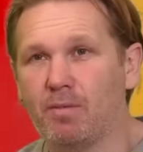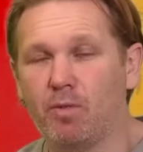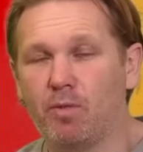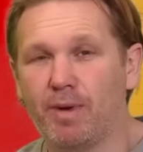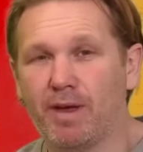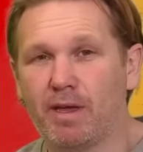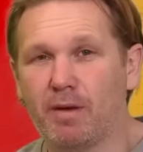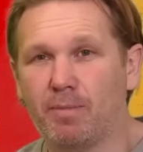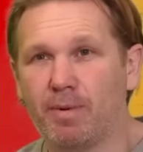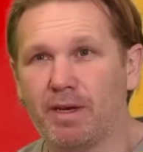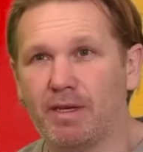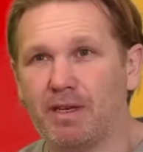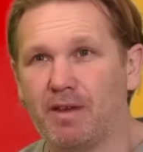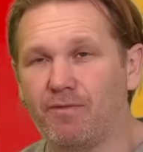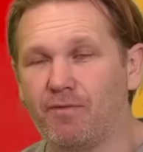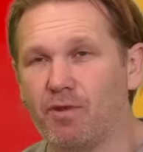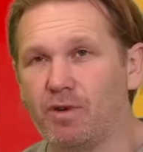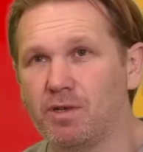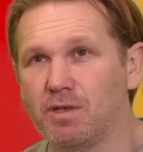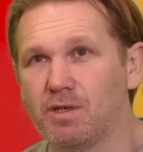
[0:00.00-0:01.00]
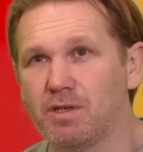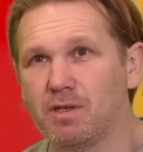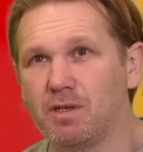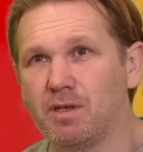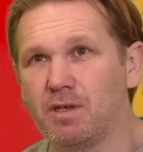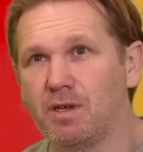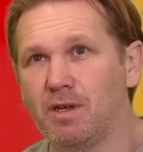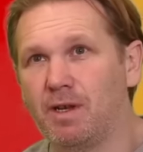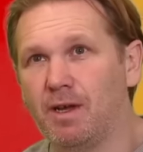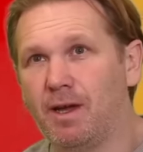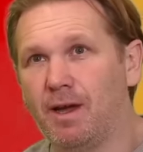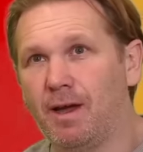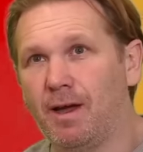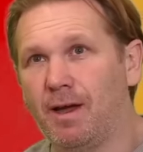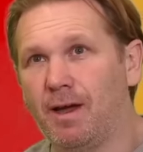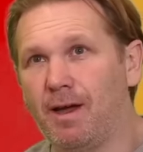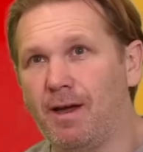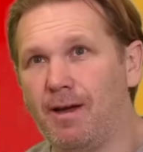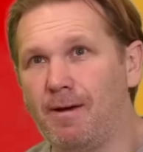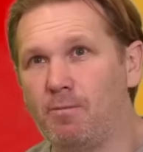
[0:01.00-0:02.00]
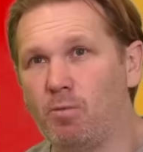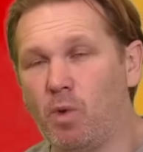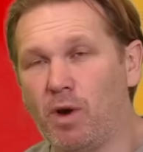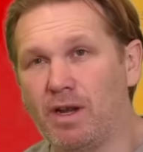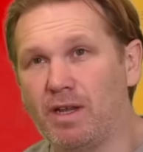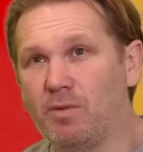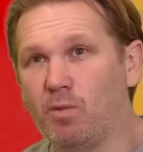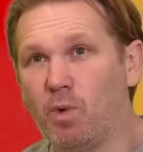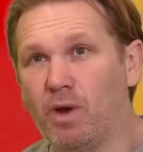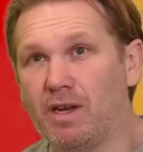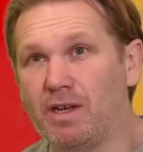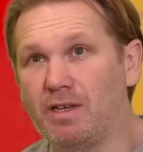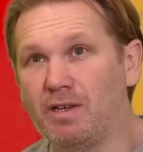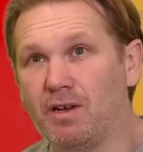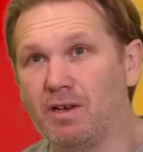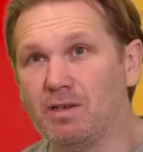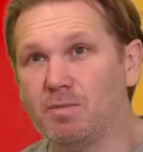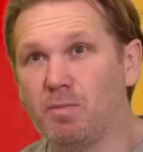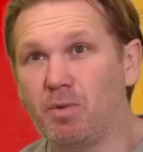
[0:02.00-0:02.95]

will make a big difference uh, when he when he does.